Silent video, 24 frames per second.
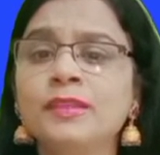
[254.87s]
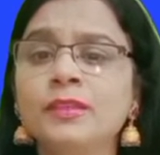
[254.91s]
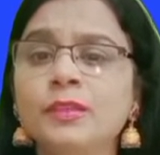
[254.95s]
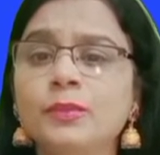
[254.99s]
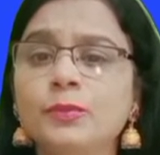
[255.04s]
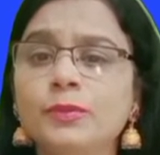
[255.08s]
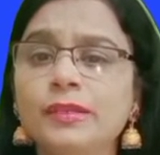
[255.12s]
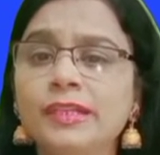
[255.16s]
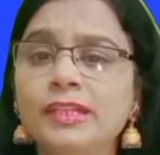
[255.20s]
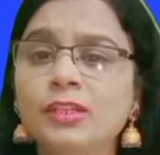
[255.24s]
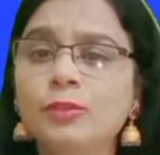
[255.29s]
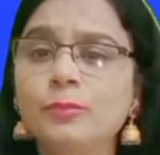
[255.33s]

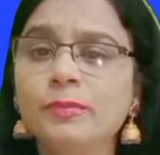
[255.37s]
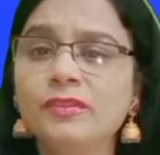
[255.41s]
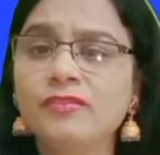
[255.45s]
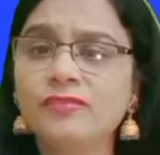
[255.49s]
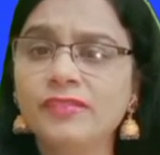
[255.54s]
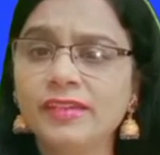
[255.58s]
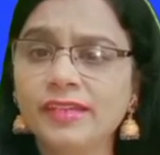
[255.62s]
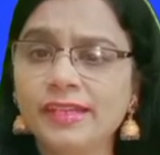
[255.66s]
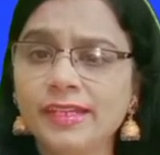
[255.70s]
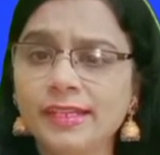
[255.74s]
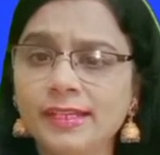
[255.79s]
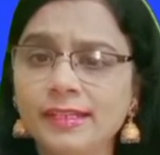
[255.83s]
You need to be
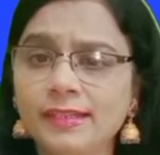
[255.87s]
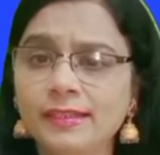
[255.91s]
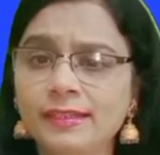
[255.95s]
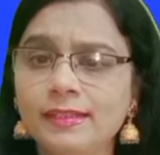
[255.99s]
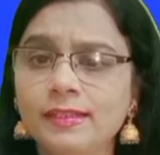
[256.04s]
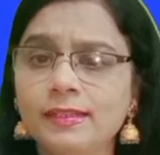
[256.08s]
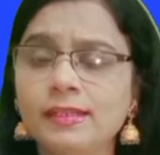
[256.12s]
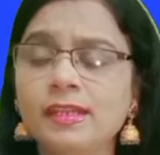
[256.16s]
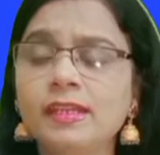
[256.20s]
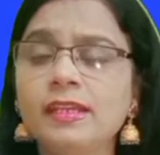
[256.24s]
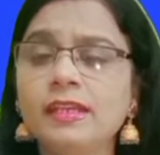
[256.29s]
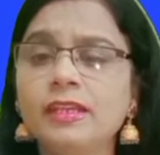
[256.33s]
very
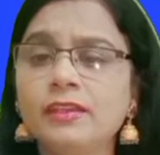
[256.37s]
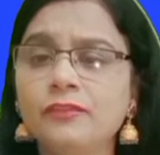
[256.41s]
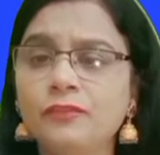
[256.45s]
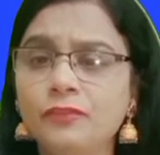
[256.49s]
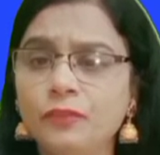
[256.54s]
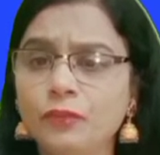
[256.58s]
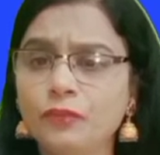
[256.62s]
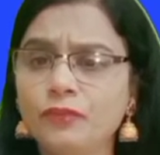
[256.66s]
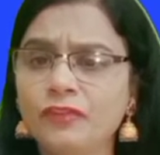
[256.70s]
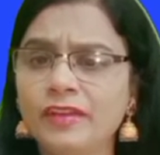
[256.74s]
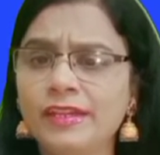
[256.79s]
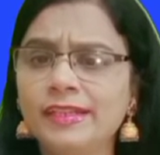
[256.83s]
clear. If
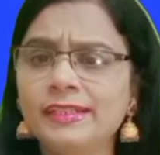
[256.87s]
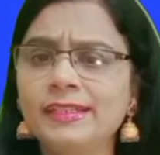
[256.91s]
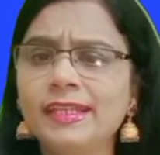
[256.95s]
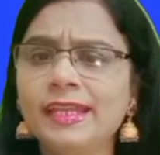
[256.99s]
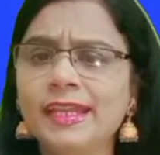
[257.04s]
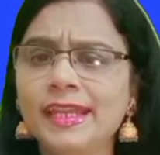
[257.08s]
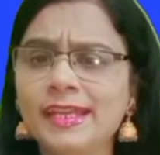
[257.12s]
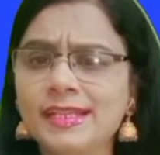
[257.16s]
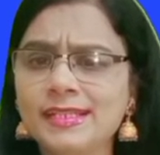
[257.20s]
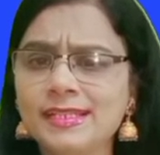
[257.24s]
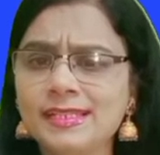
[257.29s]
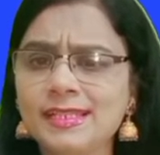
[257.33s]
you find
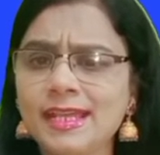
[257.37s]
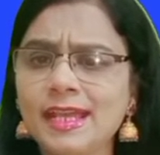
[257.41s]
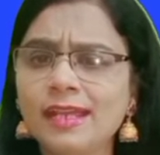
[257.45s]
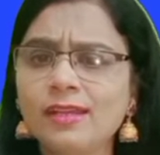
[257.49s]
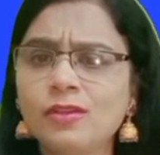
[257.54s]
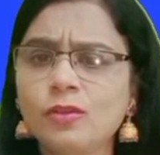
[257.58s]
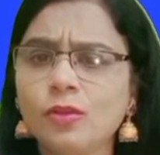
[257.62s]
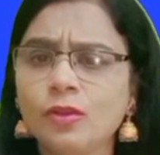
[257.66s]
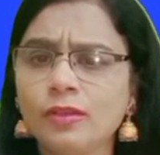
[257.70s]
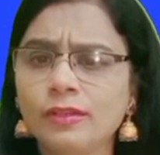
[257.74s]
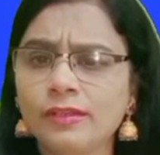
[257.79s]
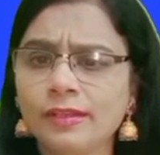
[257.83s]
the
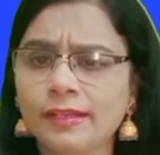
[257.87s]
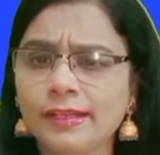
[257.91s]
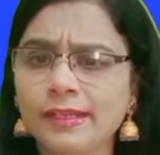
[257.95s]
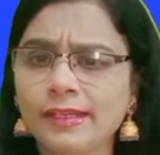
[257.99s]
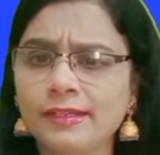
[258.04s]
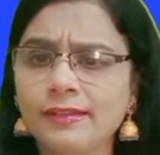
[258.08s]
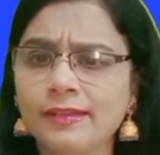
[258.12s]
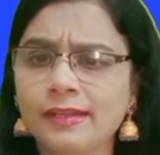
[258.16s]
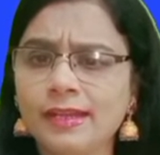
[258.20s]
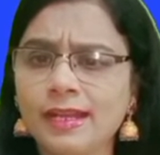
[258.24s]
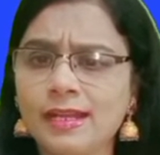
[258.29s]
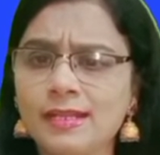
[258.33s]
exact
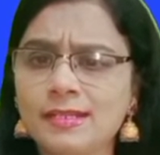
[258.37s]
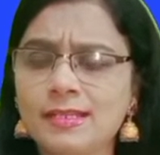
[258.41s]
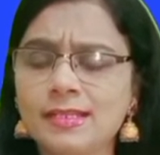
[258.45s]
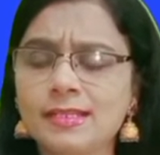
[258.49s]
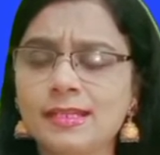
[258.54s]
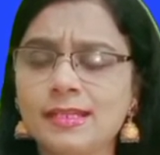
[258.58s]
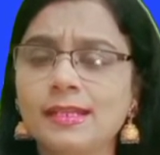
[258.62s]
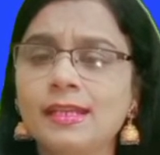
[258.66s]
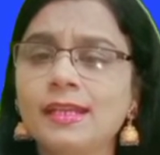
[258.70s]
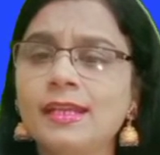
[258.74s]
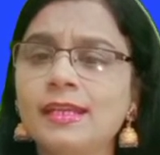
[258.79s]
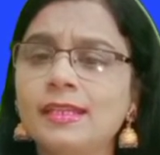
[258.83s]
contradictory
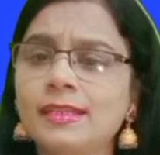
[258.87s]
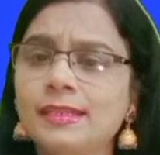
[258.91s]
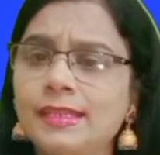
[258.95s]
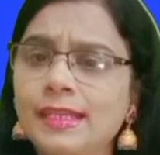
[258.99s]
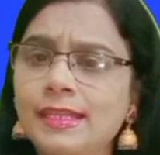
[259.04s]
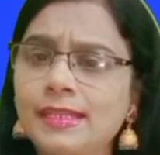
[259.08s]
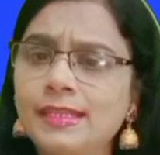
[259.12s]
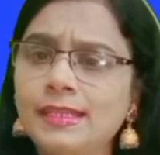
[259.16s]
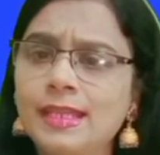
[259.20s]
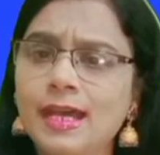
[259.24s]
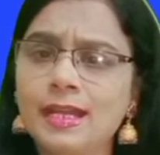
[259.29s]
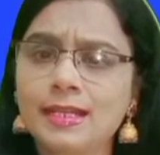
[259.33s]
answer,
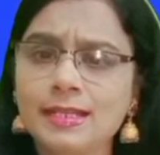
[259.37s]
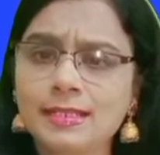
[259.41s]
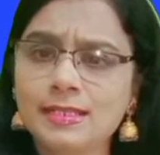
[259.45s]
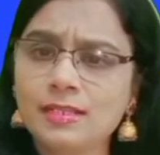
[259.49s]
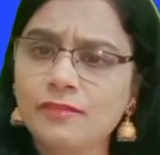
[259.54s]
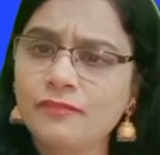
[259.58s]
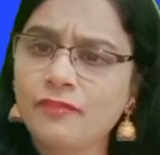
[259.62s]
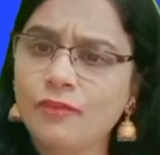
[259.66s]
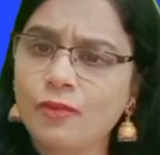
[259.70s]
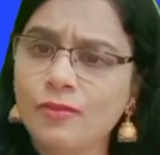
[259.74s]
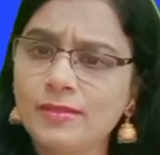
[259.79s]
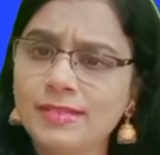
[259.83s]
then that is
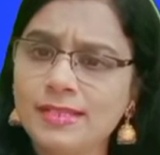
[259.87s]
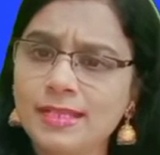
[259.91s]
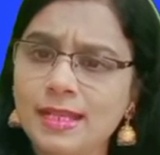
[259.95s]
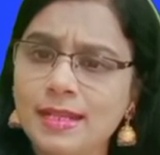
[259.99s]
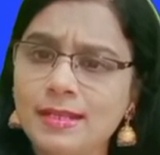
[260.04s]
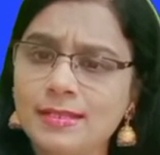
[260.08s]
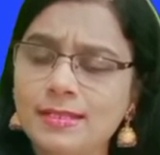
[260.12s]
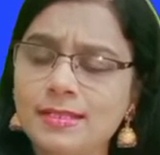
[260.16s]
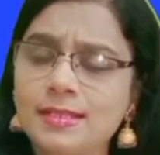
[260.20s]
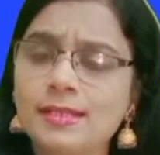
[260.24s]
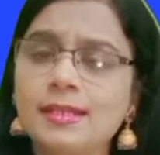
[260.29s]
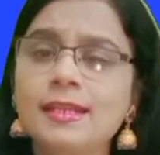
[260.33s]
a false
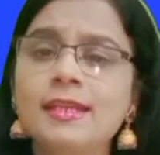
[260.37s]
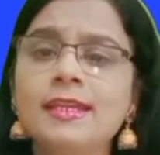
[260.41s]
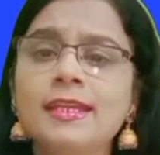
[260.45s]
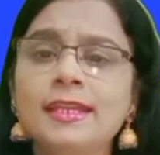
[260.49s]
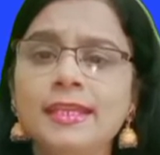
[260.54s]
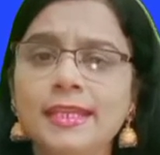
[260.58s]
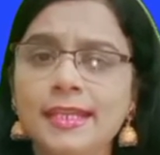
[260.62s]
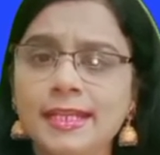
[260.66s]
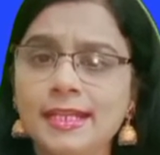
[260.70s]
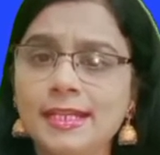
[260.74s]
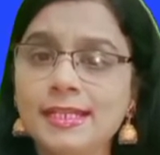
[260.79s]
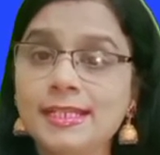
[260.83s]
answer,
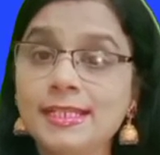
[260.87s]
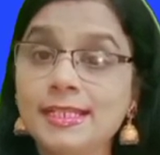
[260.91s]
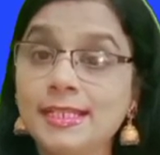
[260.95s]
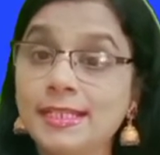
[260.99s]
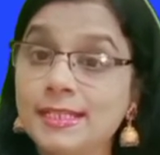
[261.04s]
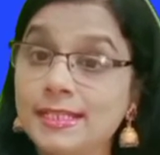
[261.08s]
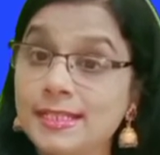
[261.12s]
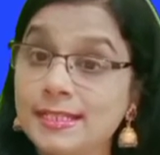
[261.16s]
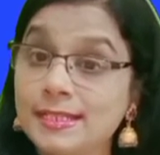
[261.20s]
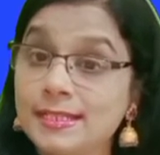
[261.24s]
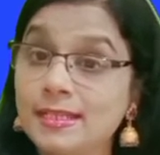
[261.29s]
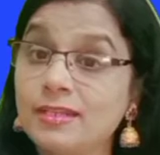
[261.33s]
else
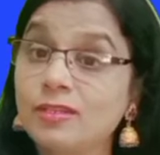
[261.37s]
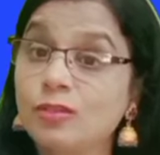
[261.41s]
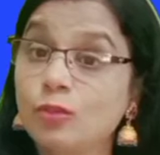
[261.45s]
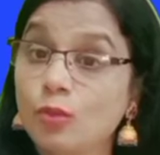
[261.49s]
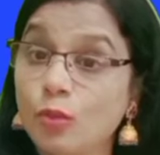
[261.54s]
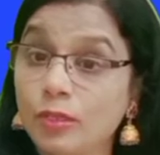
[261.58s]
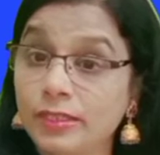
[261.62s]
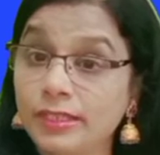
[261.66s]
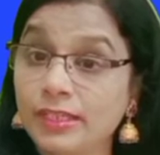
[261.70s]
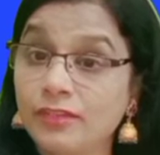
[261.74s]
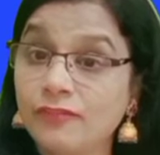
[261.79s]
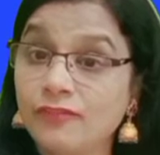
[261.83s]
it is a
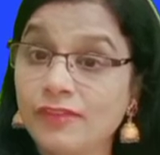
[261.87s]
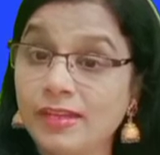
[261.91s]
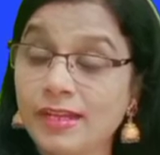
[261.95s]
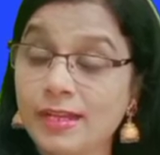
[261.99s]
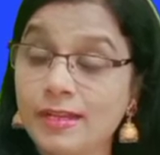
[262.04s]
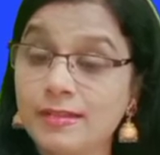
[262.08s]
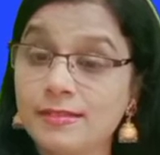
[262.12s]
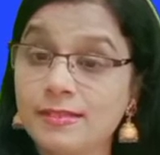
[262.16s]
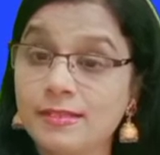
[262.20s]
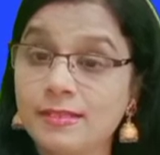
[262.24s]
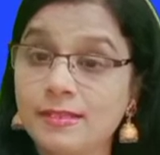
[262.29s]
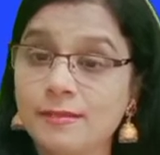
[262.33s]
not given
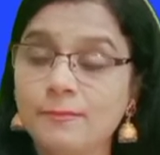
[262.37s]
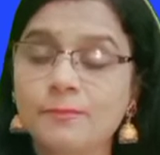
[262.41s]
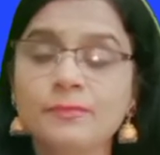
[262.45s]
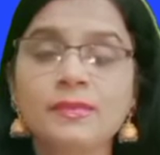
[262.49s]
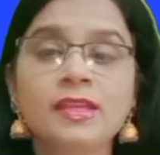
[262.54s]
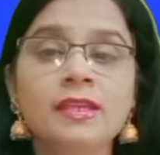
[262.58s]
answer.